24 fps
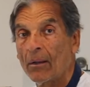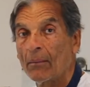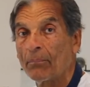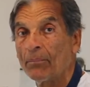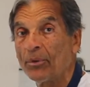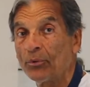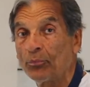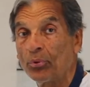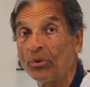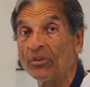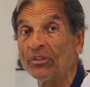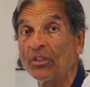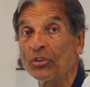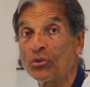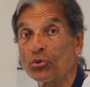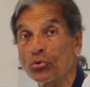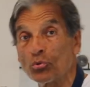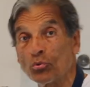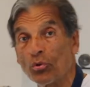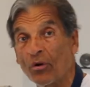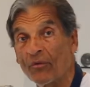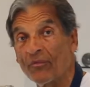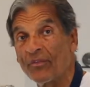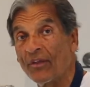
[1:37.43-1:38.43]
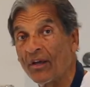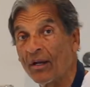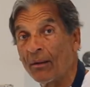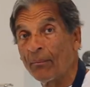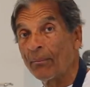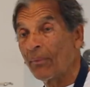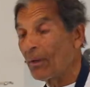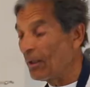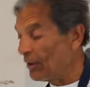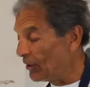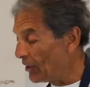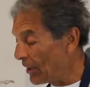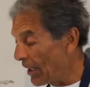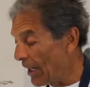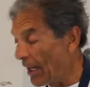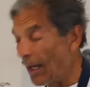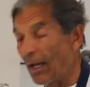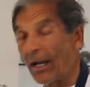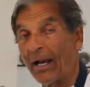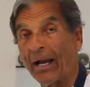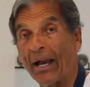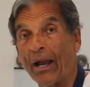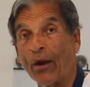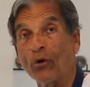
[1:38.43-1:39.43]
between the two of them,
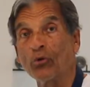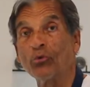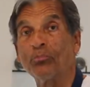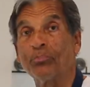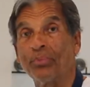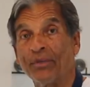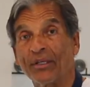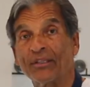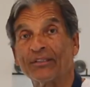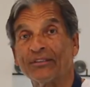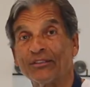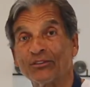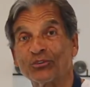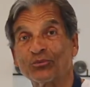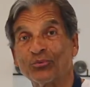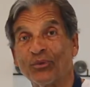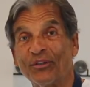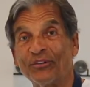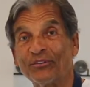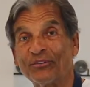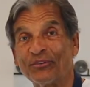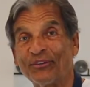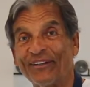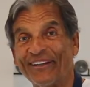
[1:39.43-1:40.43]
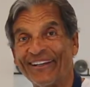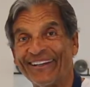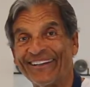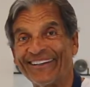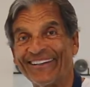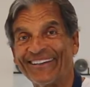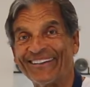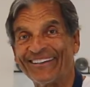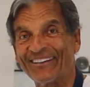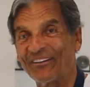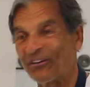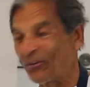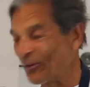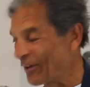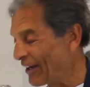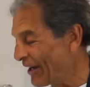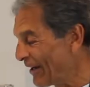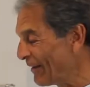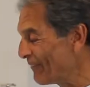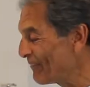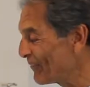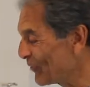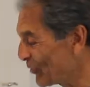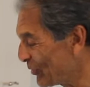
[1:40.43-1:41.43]
I will pick this one today.
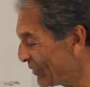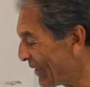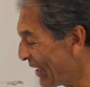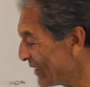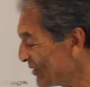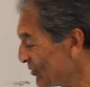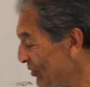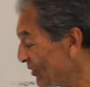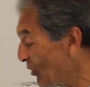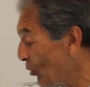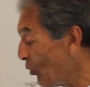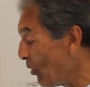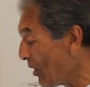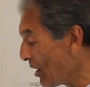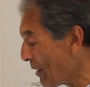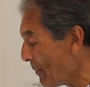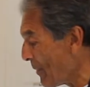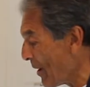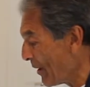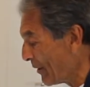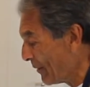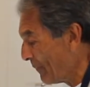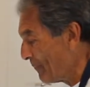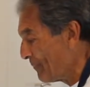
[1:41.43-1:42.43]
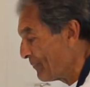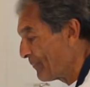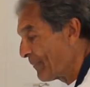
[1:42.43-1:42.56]
Okay, so that's on the watermelon.